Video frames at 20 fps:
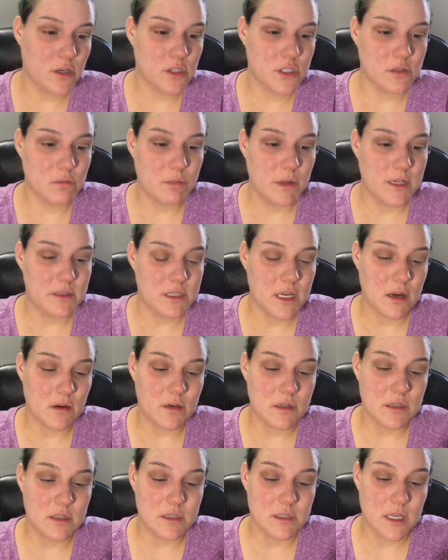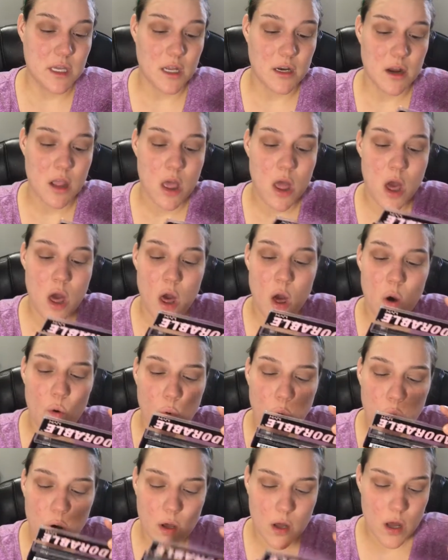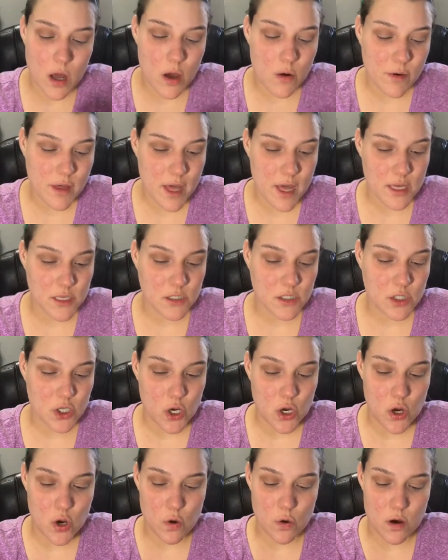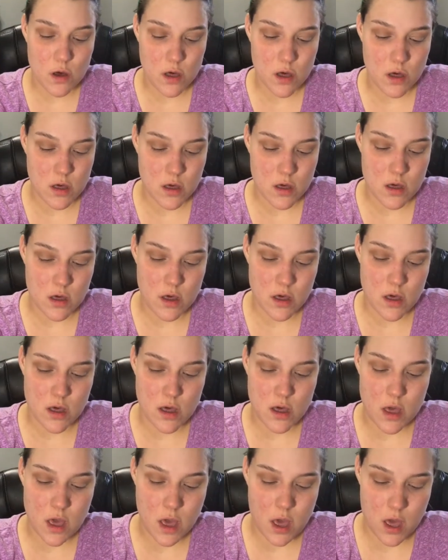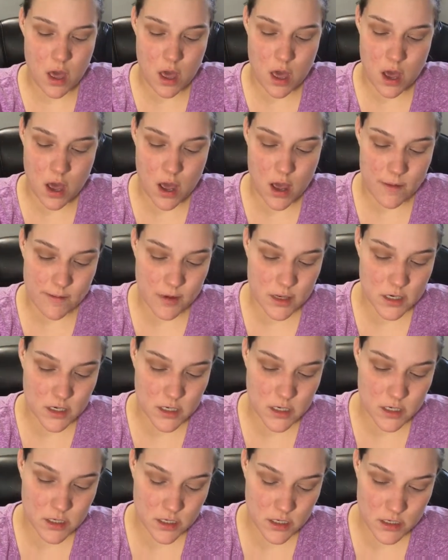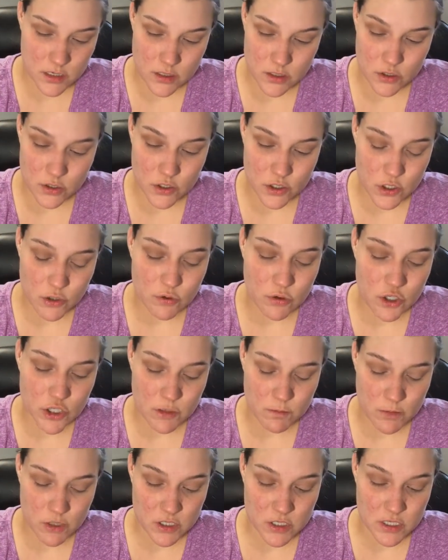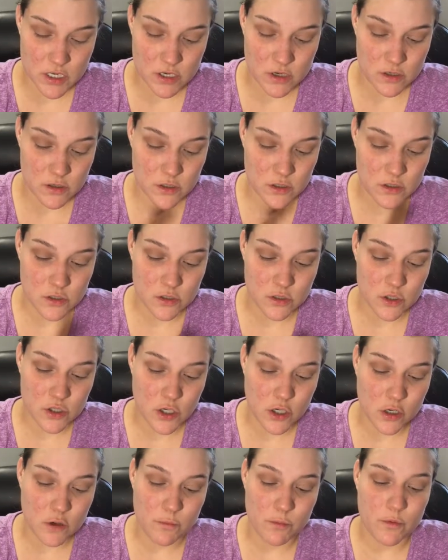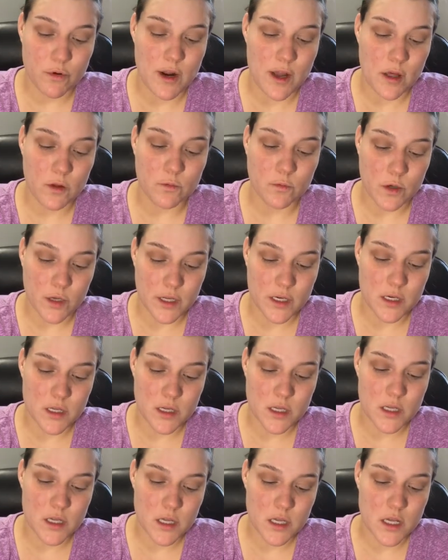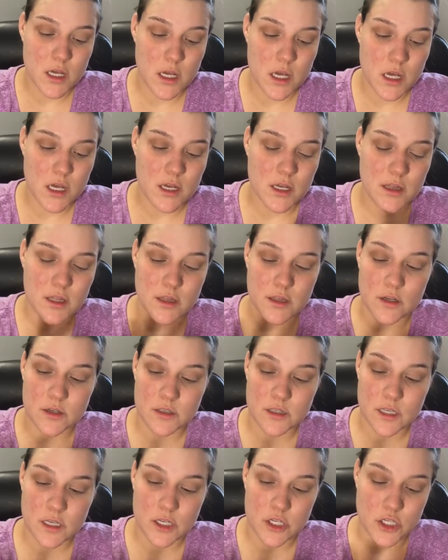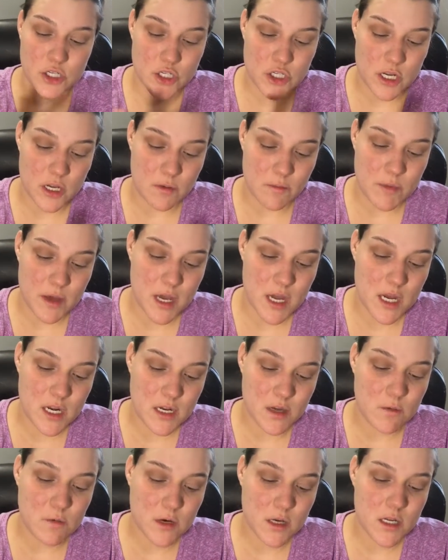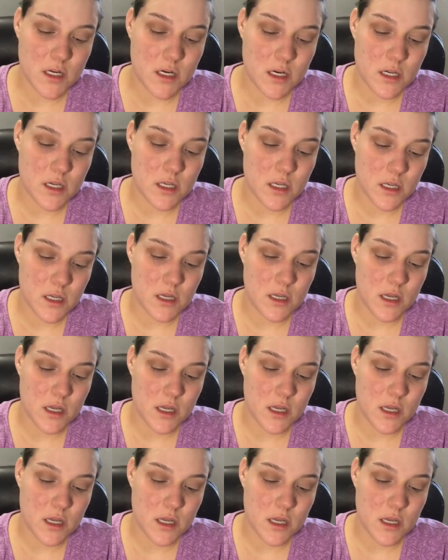It just blends out in the skin. Okay, so there's two shimmers in here. There's a dark brown one, and then there's like a champagne-y one.